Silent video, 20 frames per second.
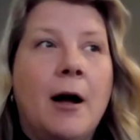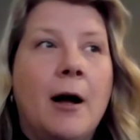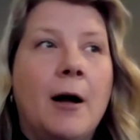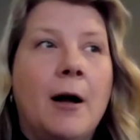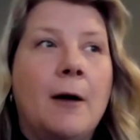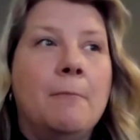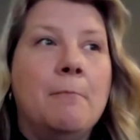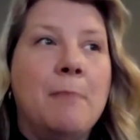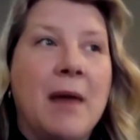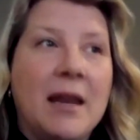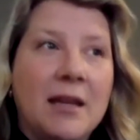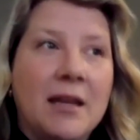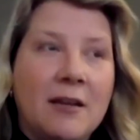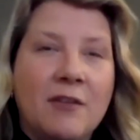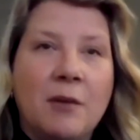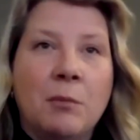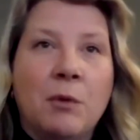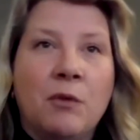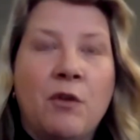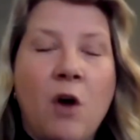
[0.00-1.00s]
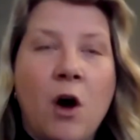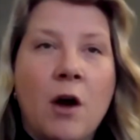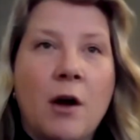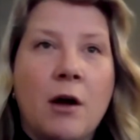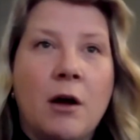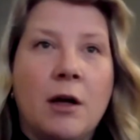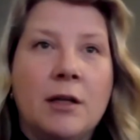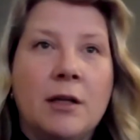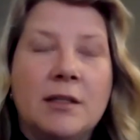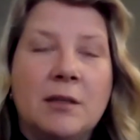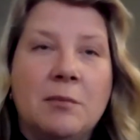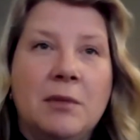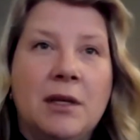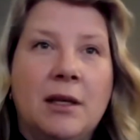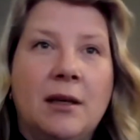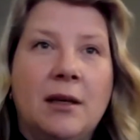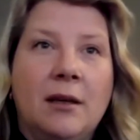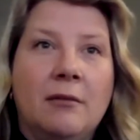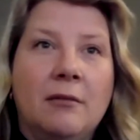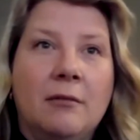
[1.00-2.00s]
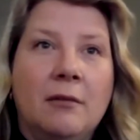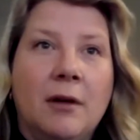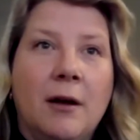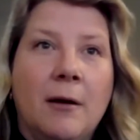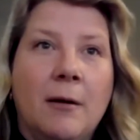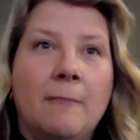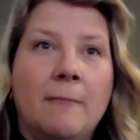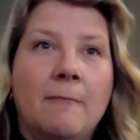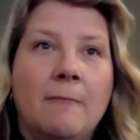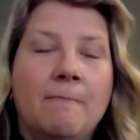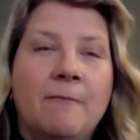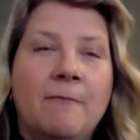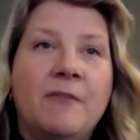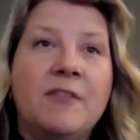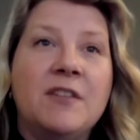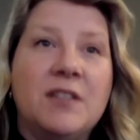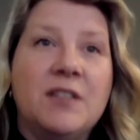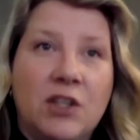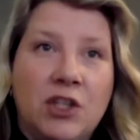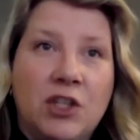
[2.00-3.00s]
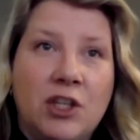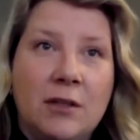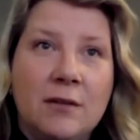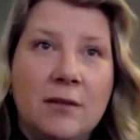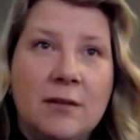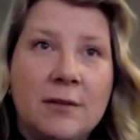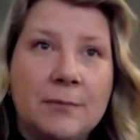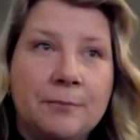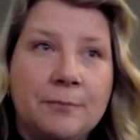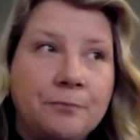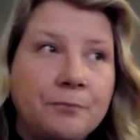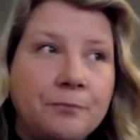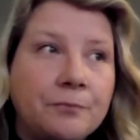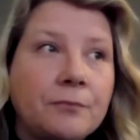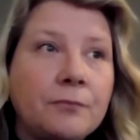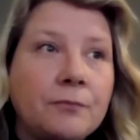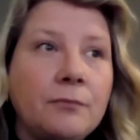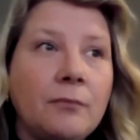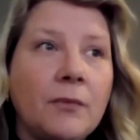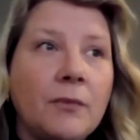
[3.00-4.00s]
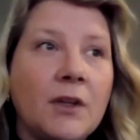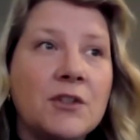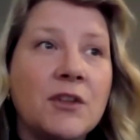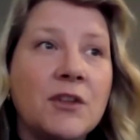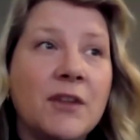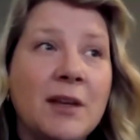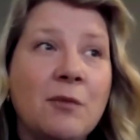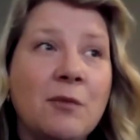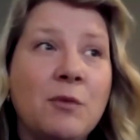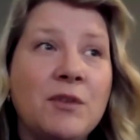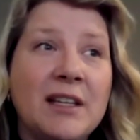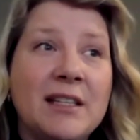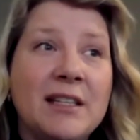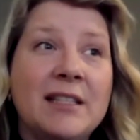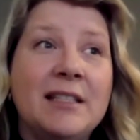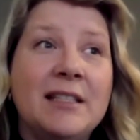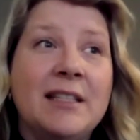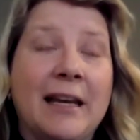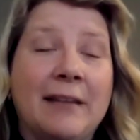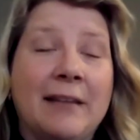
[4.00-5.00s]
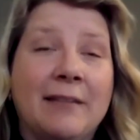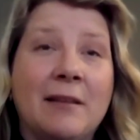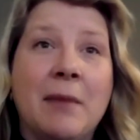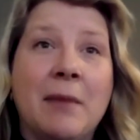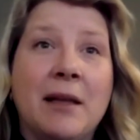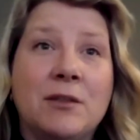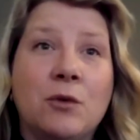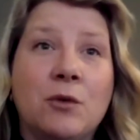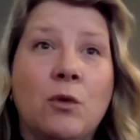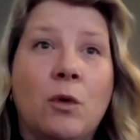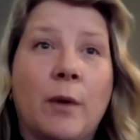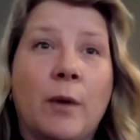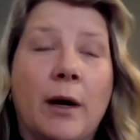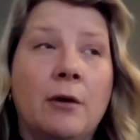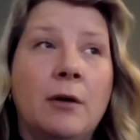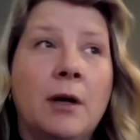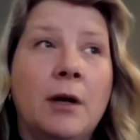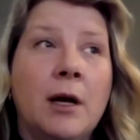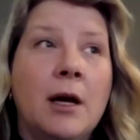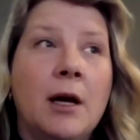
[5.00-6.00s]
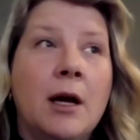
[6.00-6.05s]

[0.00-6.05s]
Many of them have gone on to be physicians. So they did take the med school route.